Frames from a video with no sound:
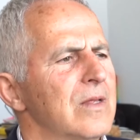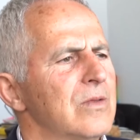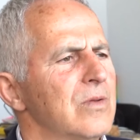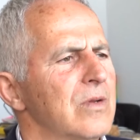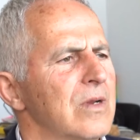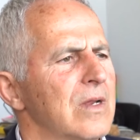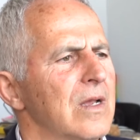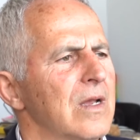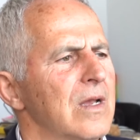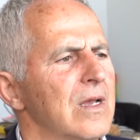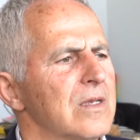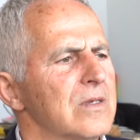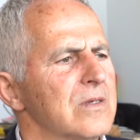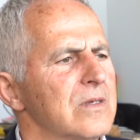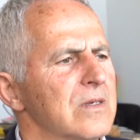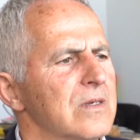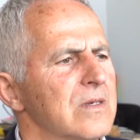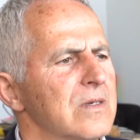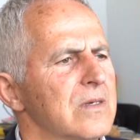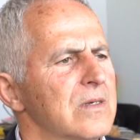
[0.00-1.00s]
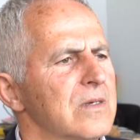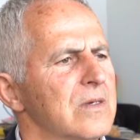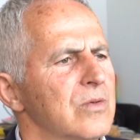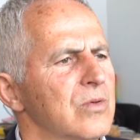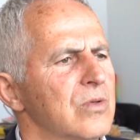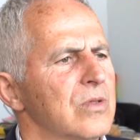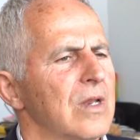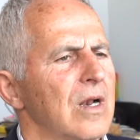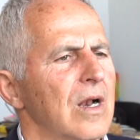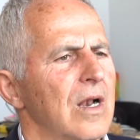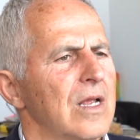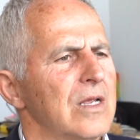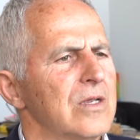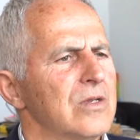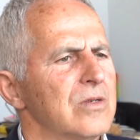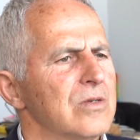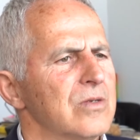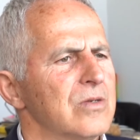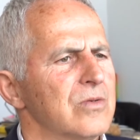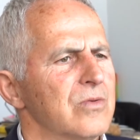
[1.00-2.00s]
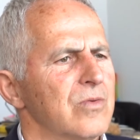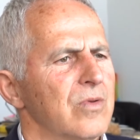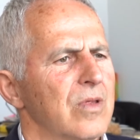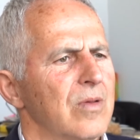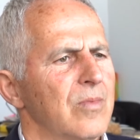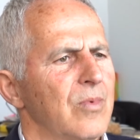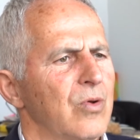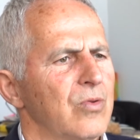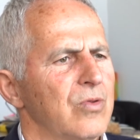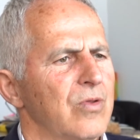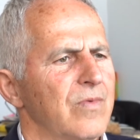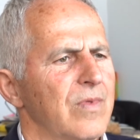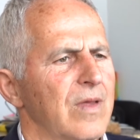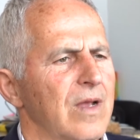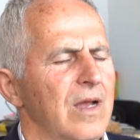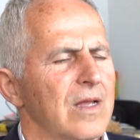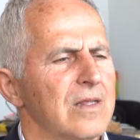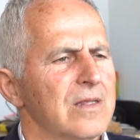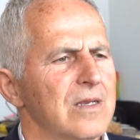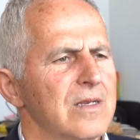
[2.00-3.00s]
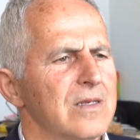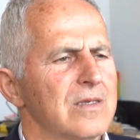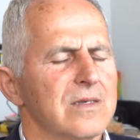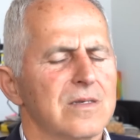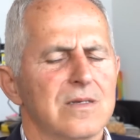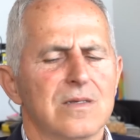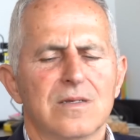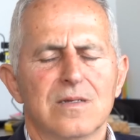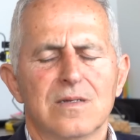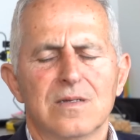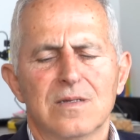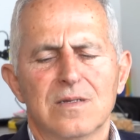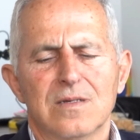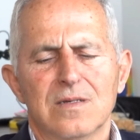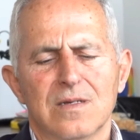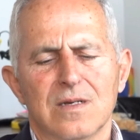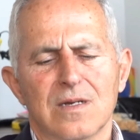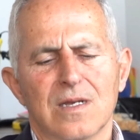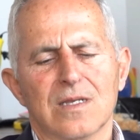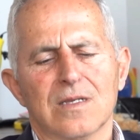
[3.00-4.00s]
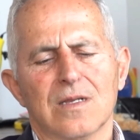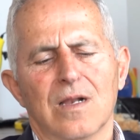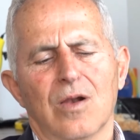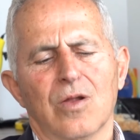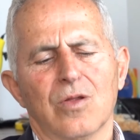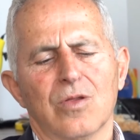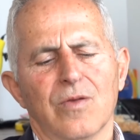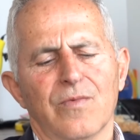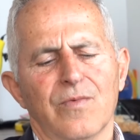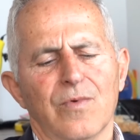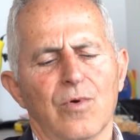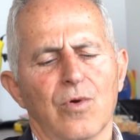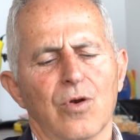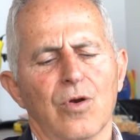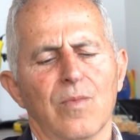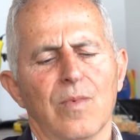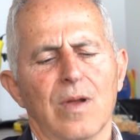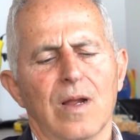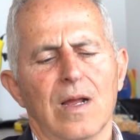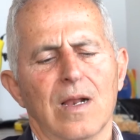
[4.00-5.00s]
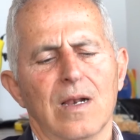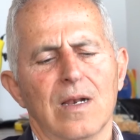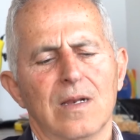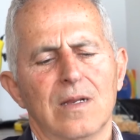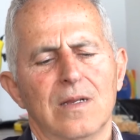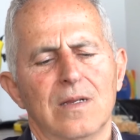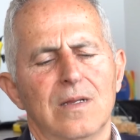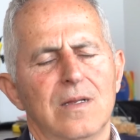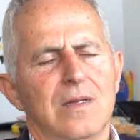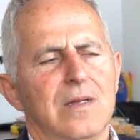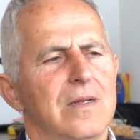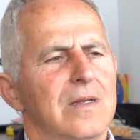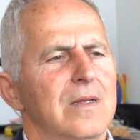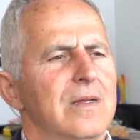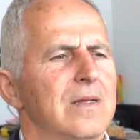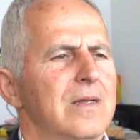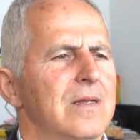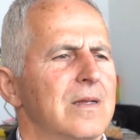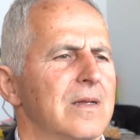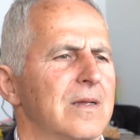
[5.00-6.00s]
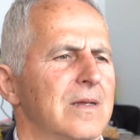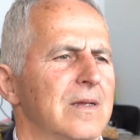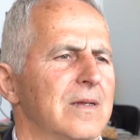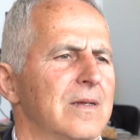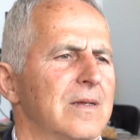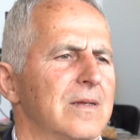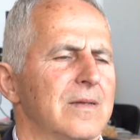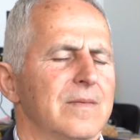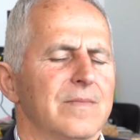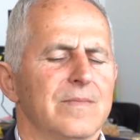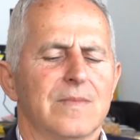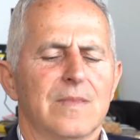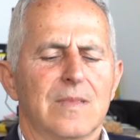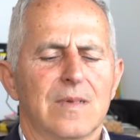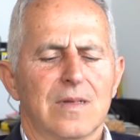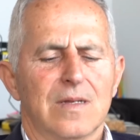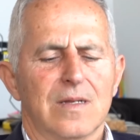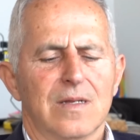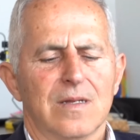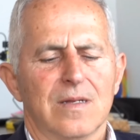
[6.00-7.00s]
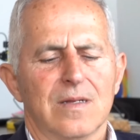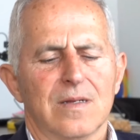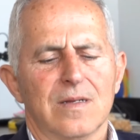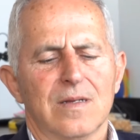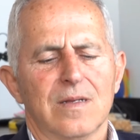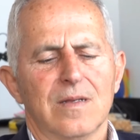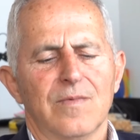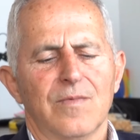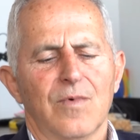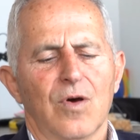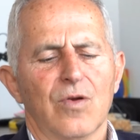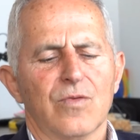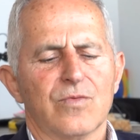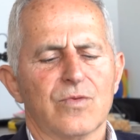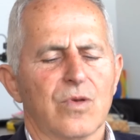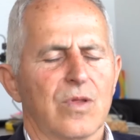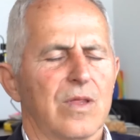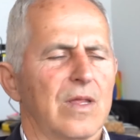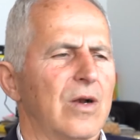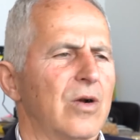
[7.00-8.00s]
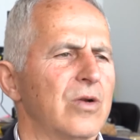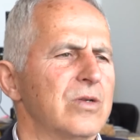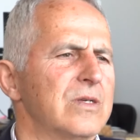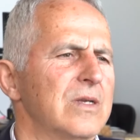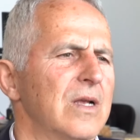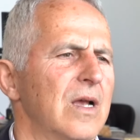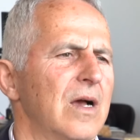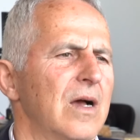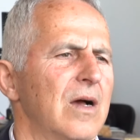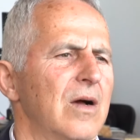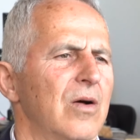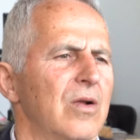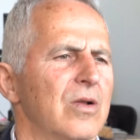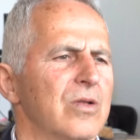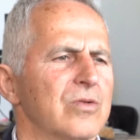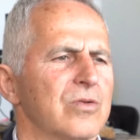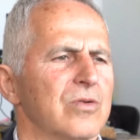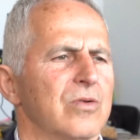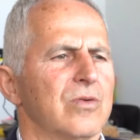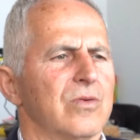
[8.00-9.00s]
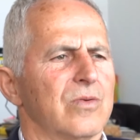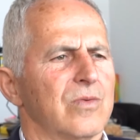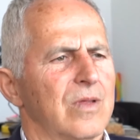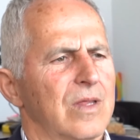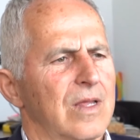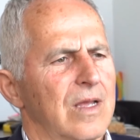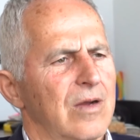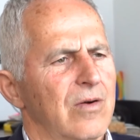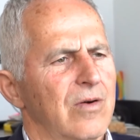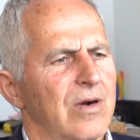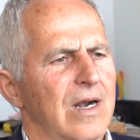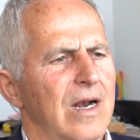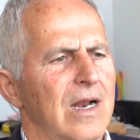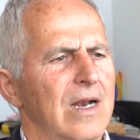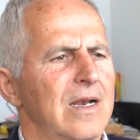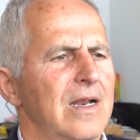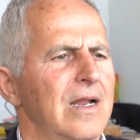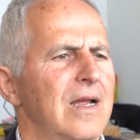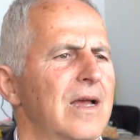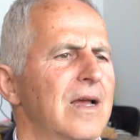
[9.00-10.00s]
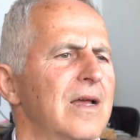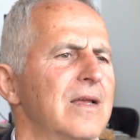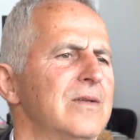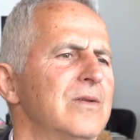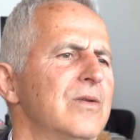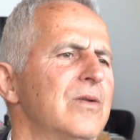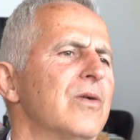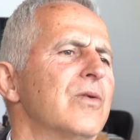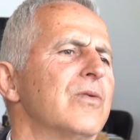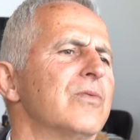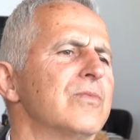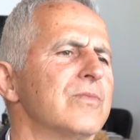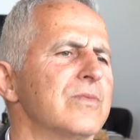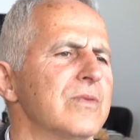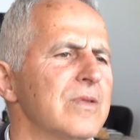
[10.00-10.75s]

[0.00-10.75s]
that Turkey has good relations with both of the countries. He has a lot of economical uh, uh, involves with Russia, also with the Ukraine. You know,